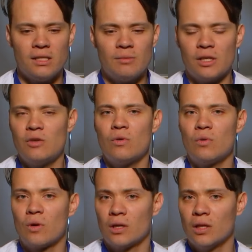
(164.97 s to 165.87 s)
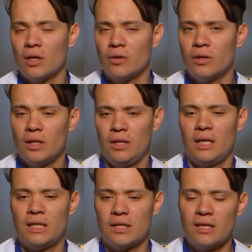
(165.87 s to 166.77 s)
of seems like you want to work alone.
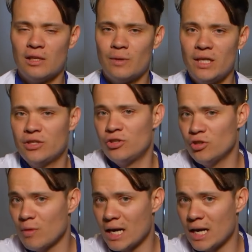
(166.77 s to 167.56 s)
And the thing that we need to do